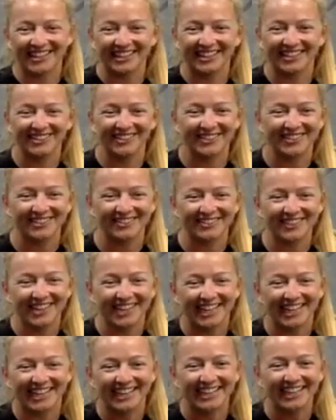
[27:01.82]
you.
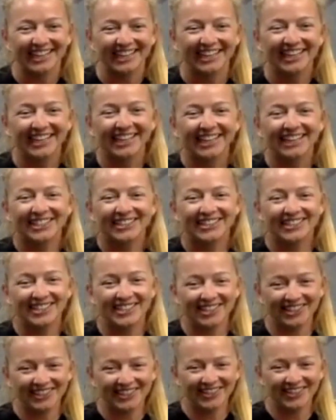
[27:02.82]
3,
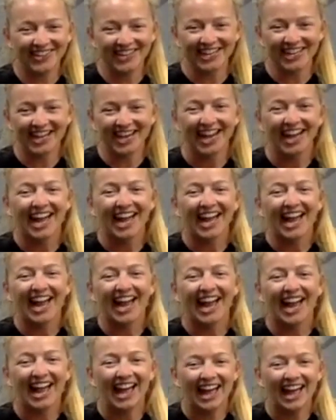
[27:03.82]
2,
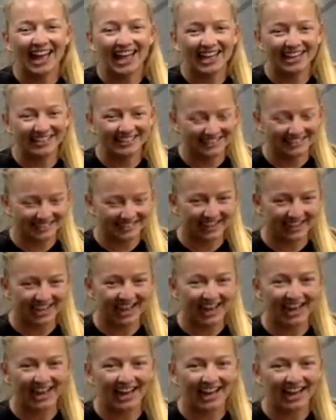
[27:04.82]
and
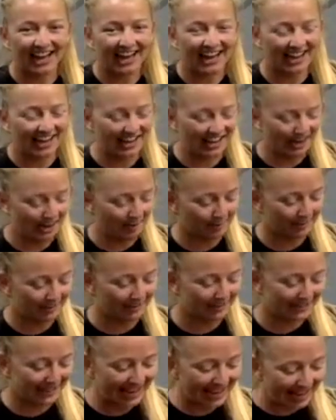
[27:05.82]
time.
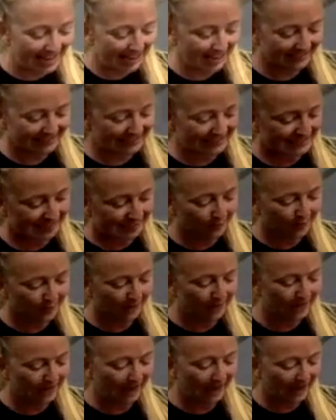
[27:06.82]
Yes.
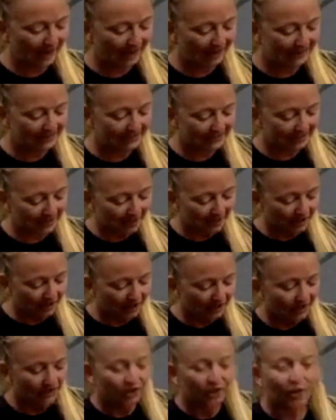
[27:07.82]
Okay, guys.
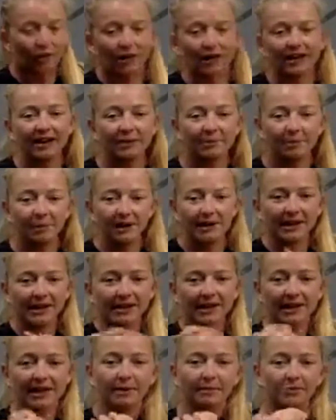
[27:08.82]
Go ahead and bring it
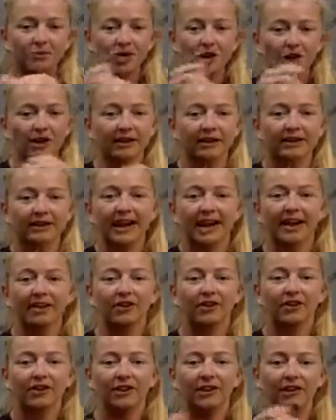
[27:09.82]
up, jog it out.
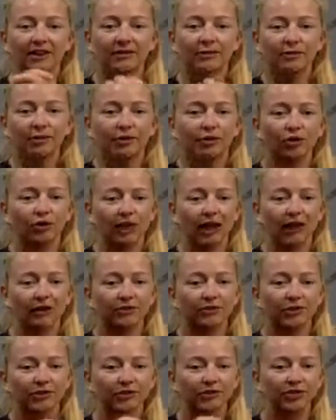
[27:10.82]
You can roll out
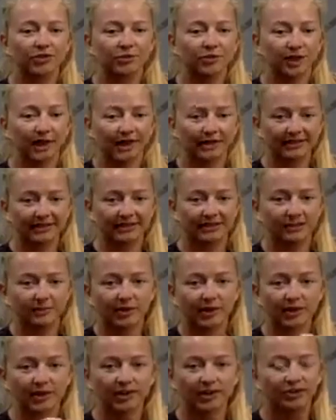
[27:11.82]
those wrists. We're
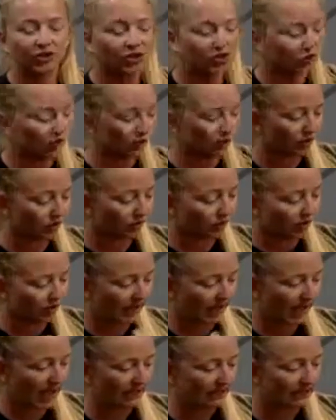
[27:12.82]
going to show you your
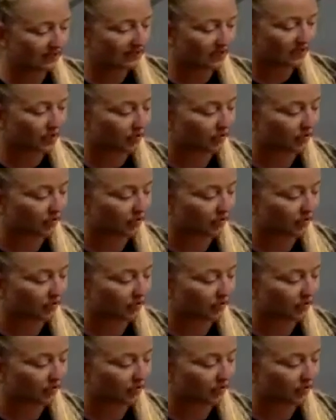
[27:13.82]
last 2